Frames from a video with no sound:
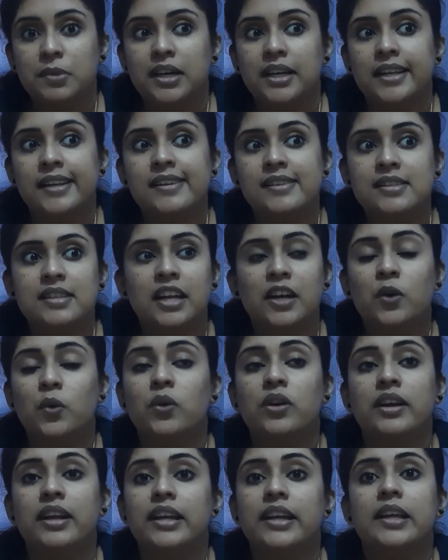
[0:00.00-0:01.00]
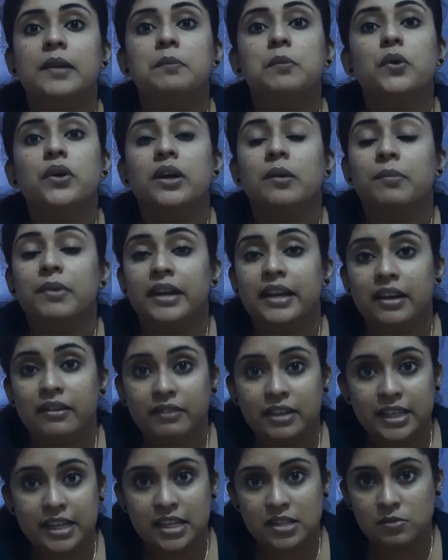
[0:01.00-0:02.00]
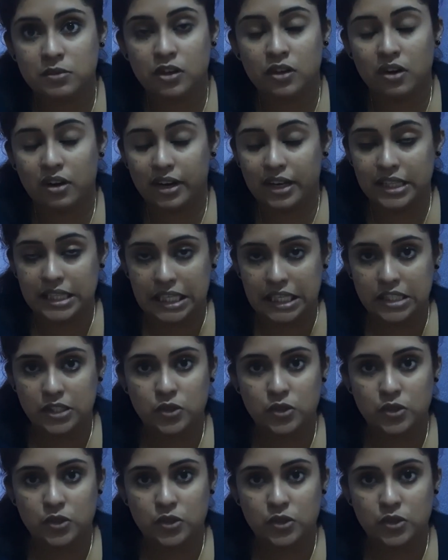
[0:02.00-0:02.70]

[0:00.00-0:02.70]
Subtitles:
but they don't really put up an advertisement or anything.